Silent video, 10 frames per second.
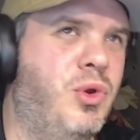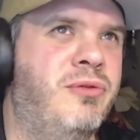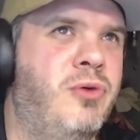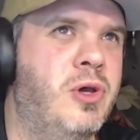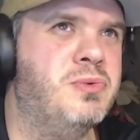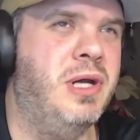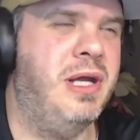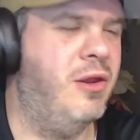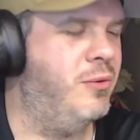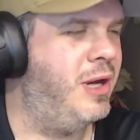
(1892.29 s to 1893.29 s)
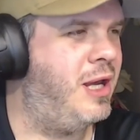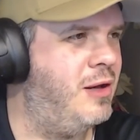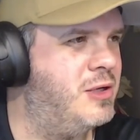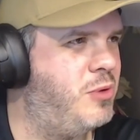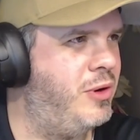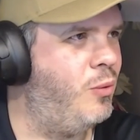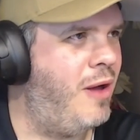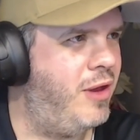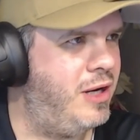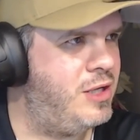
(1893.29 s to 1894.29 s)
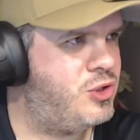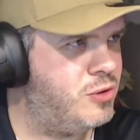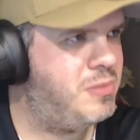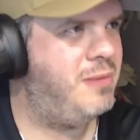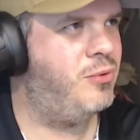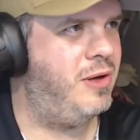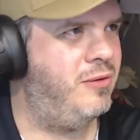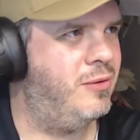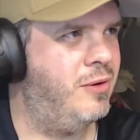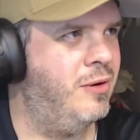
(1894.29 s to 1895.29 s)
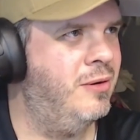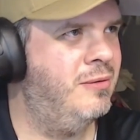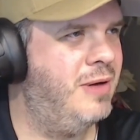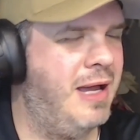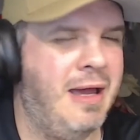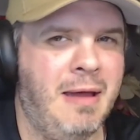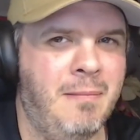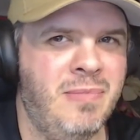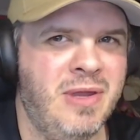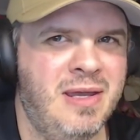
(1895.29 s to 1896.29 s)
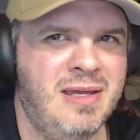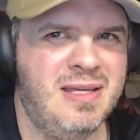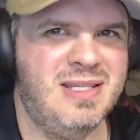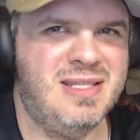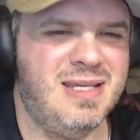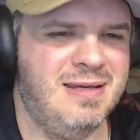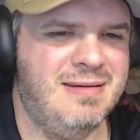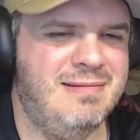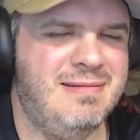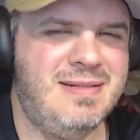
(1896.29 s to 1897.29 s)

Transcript: first one he had on the weekend is probably one that he should be putting through. It's just a